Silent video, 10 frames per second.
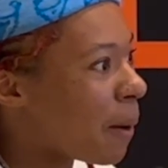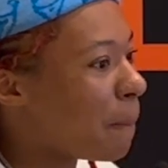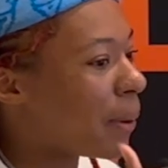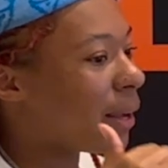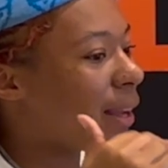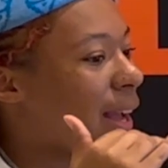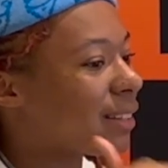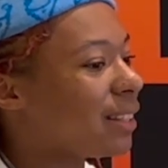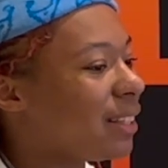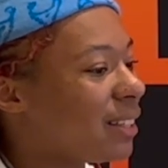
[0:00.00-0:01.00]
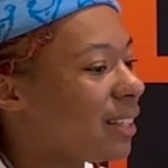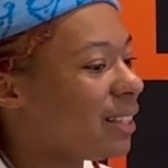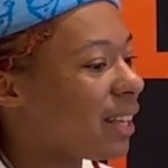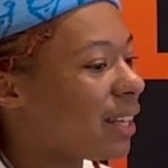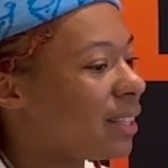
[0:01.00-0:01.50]
But at the end of the
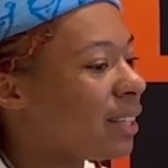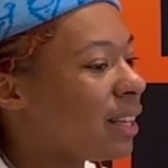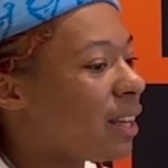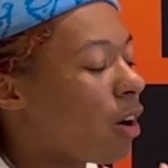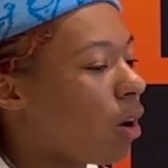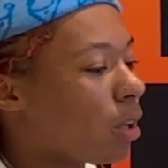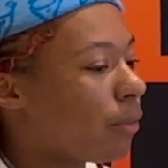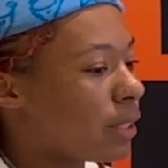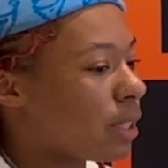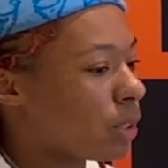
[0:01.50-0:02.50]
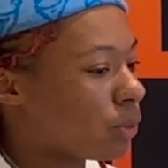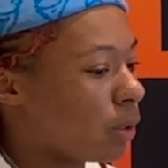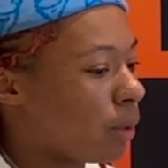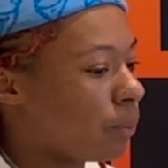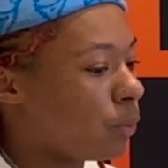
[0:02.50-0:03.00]
day, all of it stems
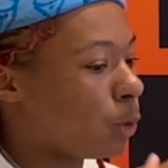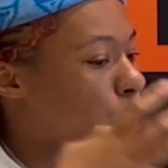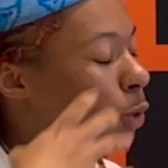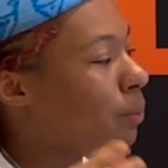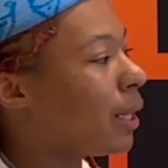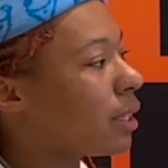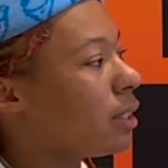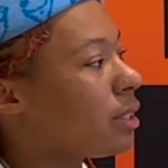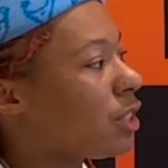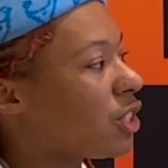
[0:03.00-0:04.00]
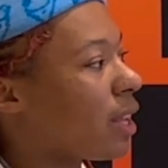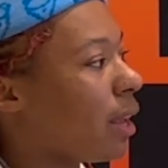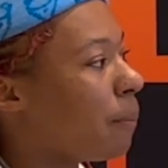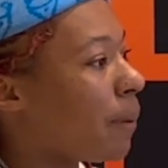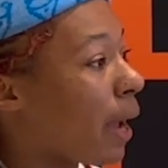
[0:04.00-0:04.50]
from you making decisions that
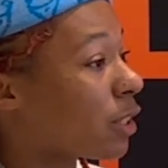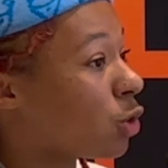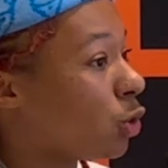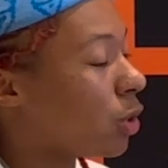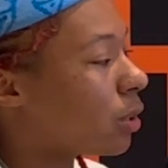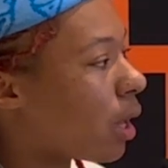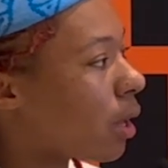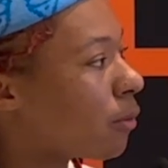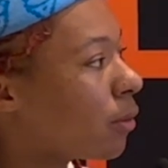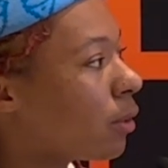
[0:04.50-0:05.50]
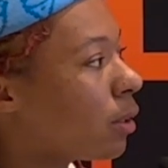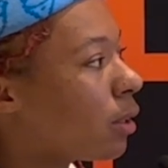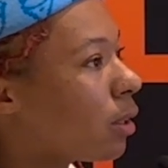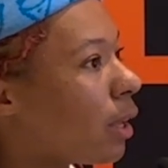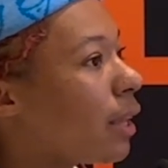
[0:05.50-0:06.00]
impact your life
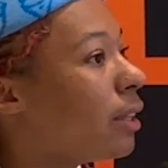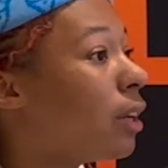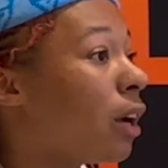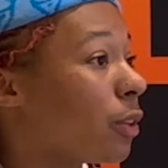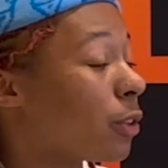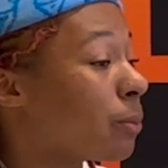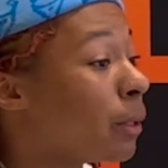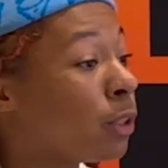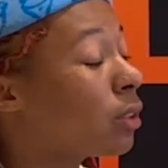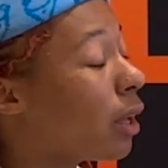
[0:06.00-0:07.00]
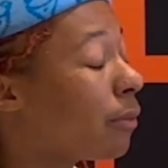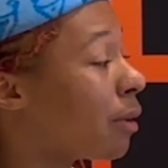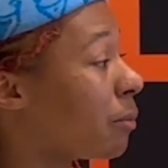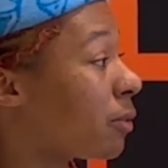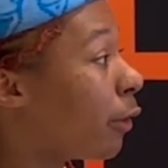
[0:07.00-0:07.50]
and then others. But your life
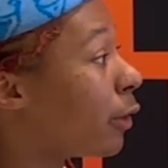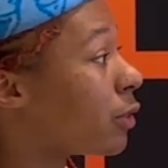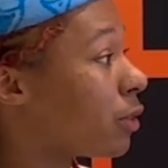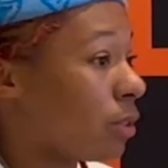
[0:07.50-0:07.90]
comes first.